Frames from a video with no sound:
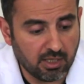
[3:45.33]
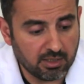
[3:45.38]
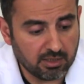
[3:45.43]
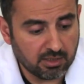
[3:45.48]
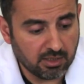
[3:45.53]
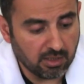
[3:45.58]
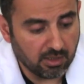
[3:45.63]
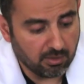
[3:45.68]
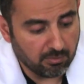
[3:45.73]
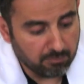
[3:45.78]
and
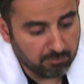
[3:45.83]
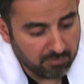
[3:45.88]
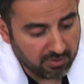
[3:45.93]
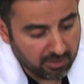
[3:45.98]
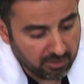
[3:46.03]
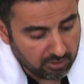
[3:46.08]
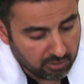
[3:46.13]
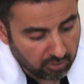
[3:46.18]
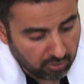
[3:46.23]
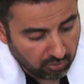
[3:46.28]

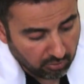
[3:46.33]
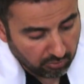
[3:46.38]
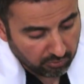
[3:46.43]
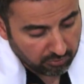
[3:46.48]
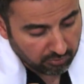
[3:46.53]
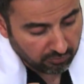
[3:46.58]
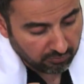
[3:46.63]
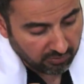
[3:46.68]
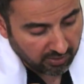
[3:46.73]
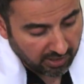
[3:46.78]

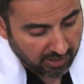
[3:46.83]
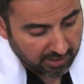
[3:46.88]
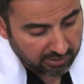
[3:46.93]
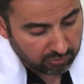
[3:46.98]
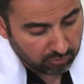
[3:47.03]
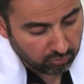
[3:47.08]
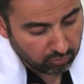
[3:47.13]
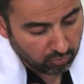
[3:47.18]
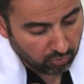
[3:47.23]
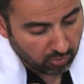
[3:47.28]
because of
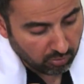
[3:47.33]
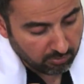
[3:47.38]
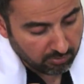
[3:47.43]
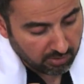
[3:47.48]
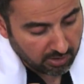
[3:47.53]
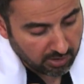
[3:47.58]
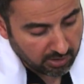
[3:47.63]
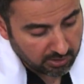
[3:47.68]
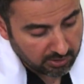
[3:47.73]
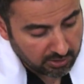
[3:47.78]

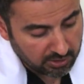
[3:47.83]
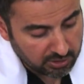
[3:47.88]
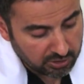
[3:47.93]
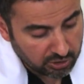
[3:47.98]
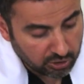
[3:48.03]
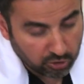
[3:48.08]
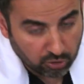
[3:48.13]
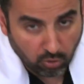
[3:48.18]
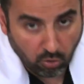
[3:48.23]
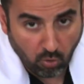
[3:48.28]
adenoma
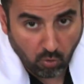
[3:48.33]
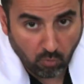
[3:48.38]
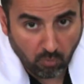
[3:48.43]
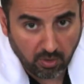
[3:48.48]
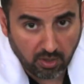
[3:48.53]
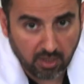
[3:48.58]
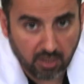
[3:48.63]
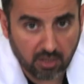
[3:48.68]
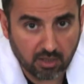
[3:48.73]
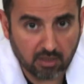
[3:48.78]
is
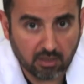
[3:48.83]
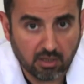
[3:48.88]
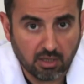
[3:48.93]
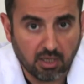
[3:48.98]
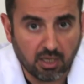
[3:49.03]
growing